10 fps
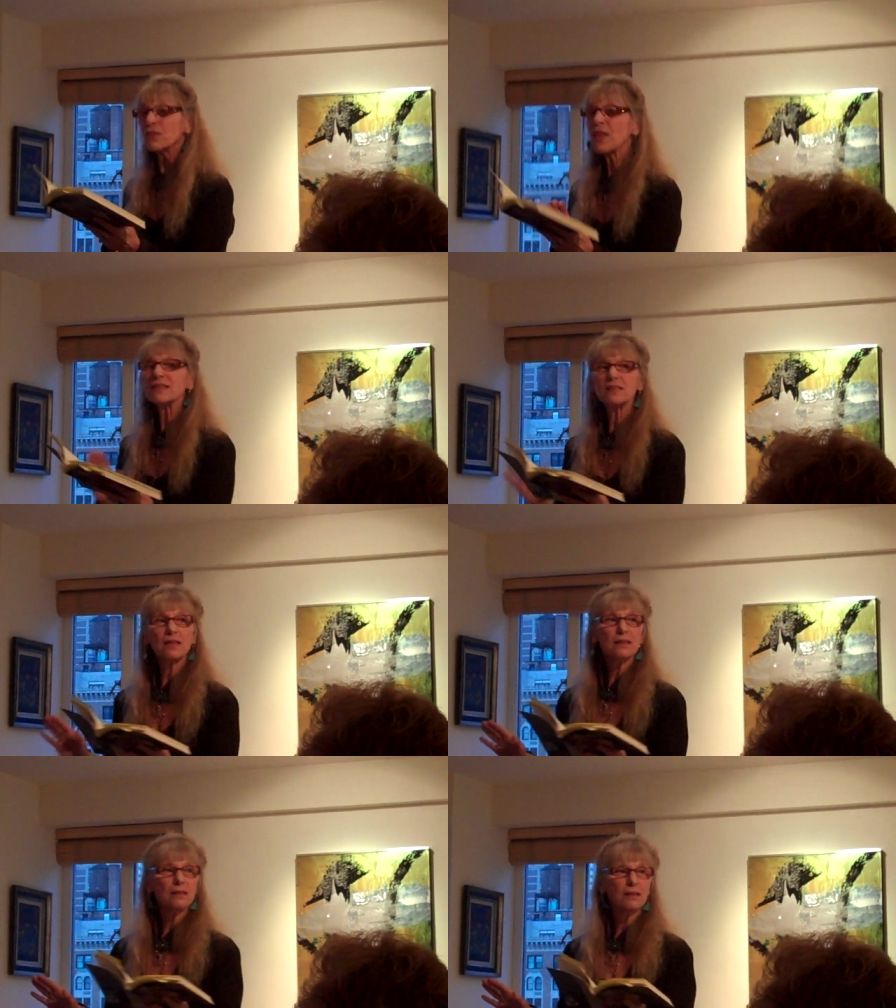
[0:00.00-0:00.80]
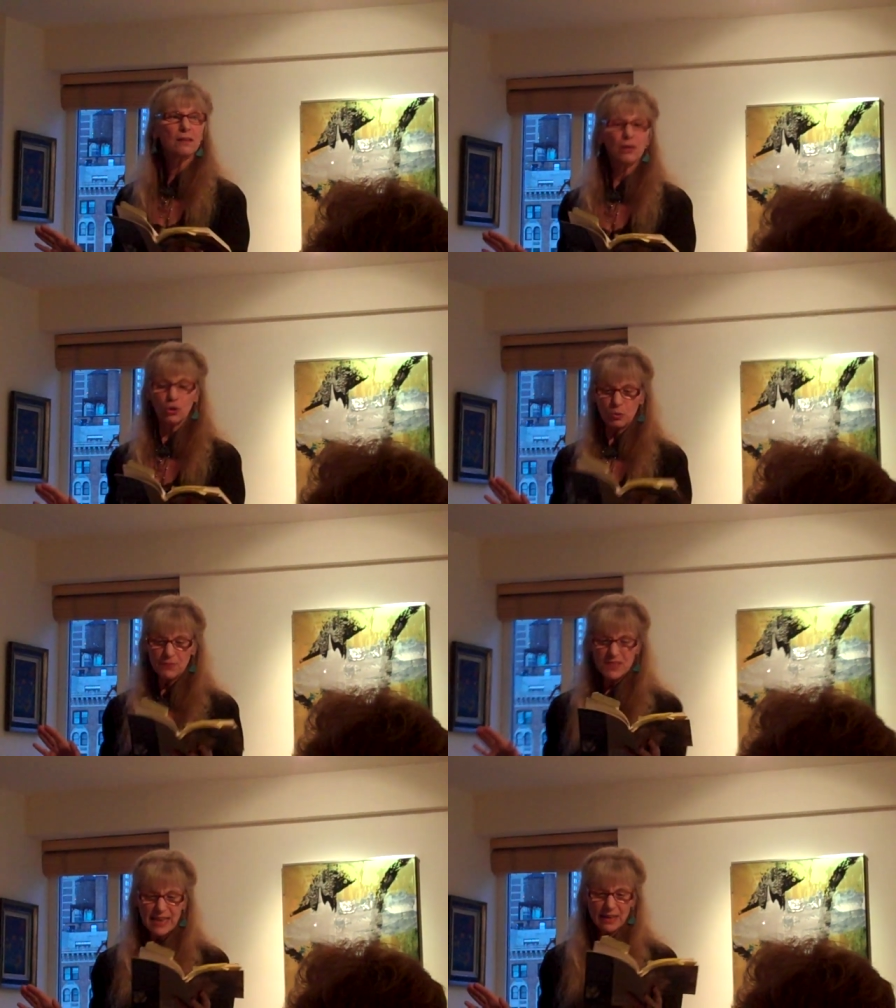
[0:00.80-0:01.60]
That's it.
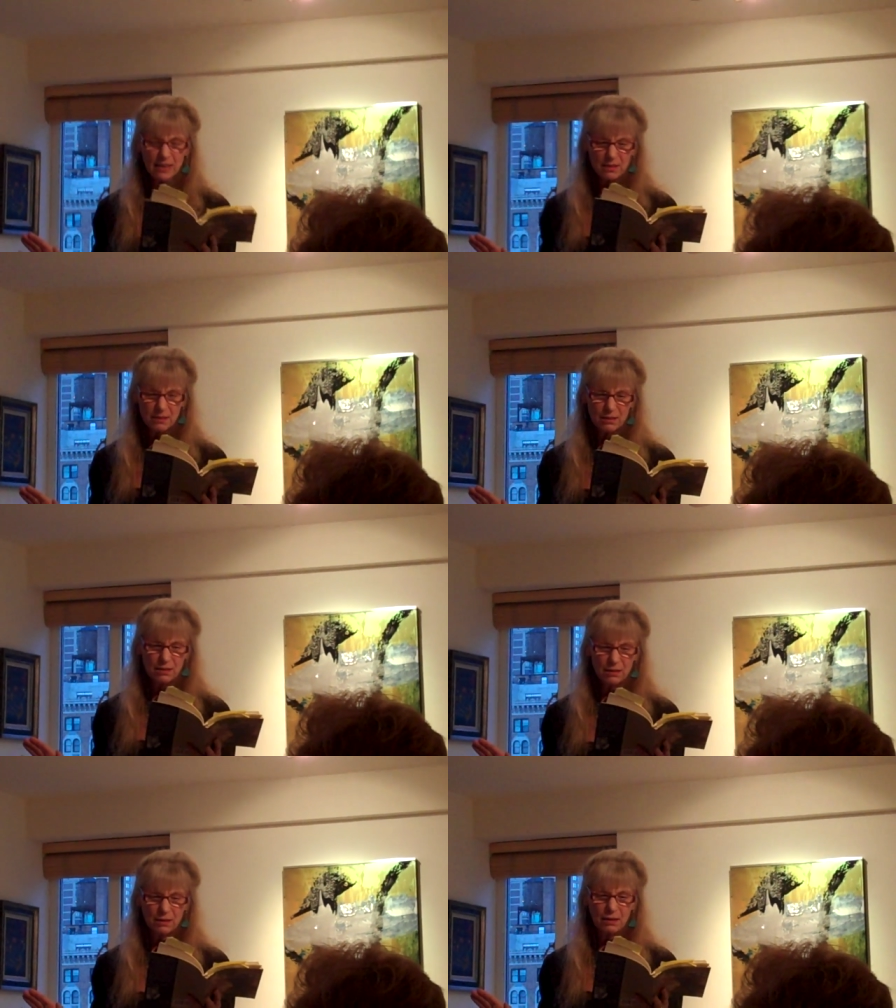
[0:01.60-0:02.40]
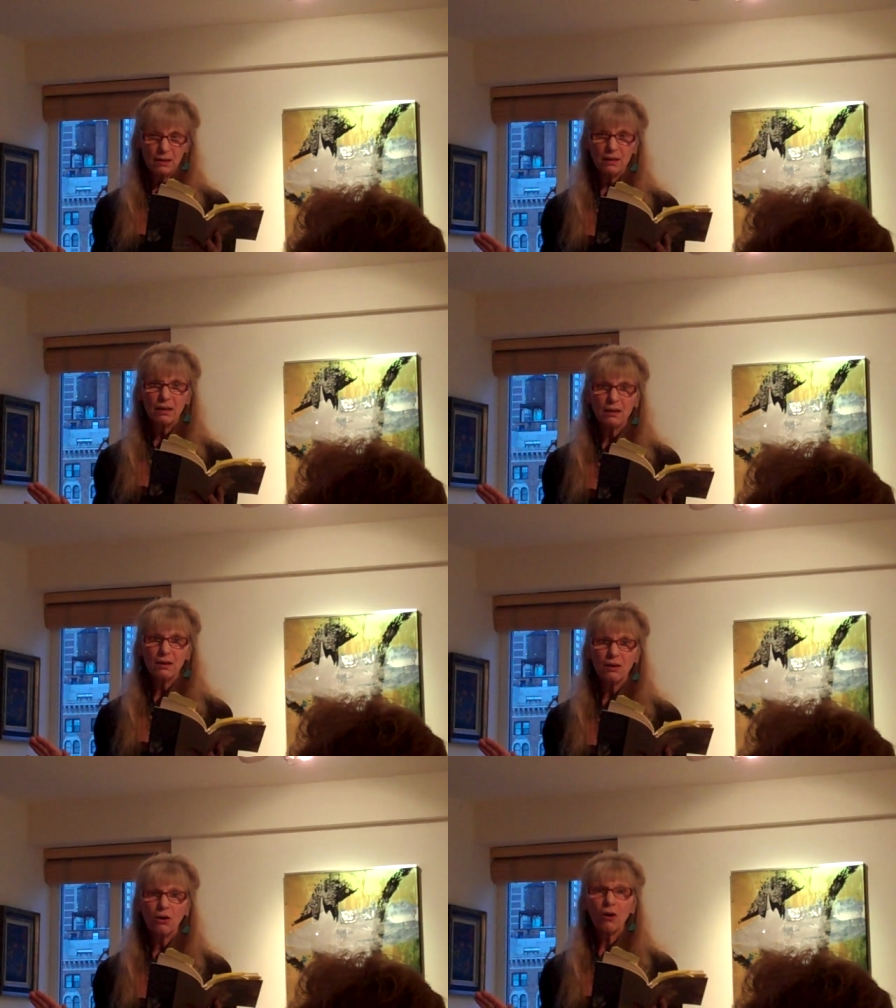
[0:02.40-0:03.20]
We've said it.
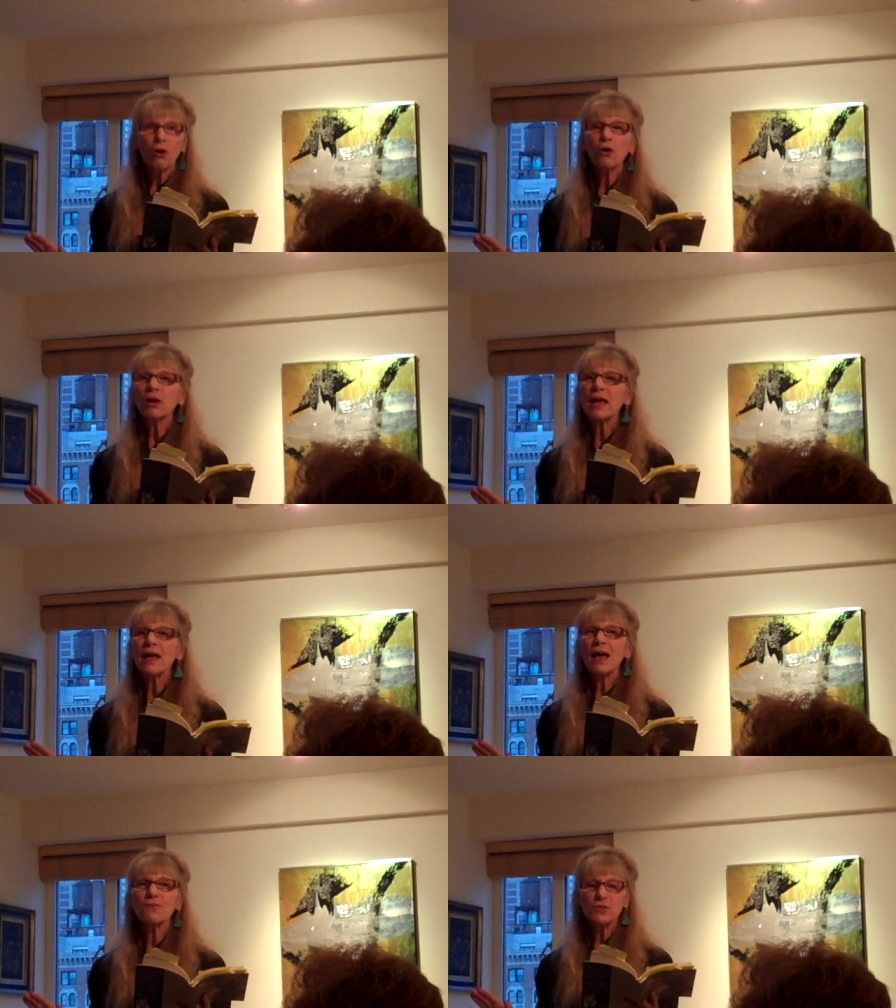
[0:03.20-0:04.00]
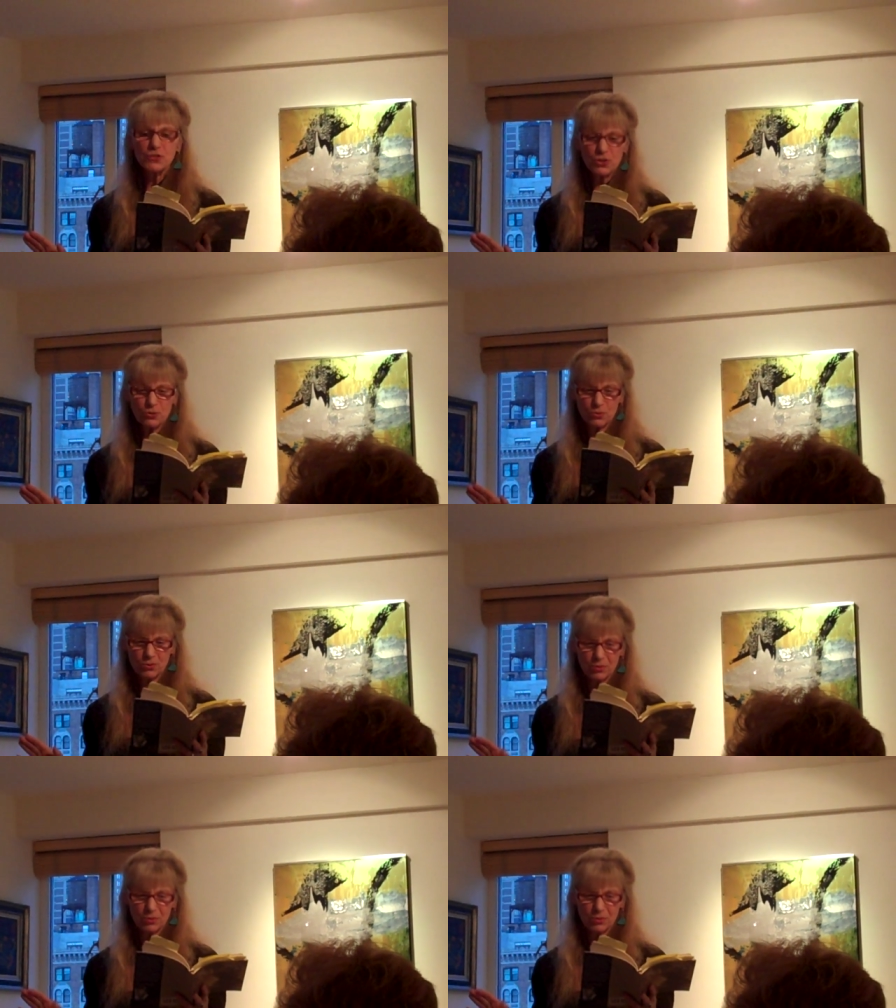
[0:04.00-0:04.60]
All I have is you.